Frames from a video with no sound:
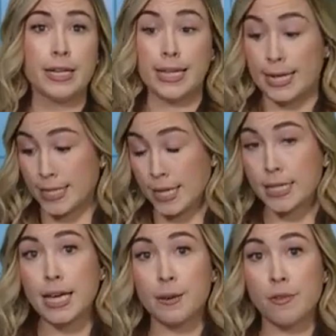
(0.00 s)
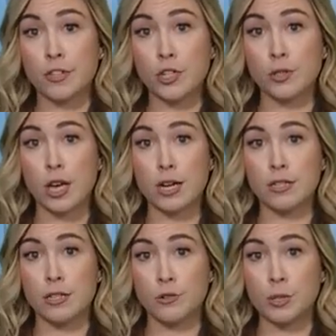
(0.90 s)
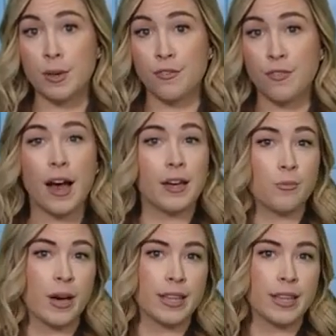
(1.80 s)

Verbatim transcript: That's the claim of a new lawsuit to be filed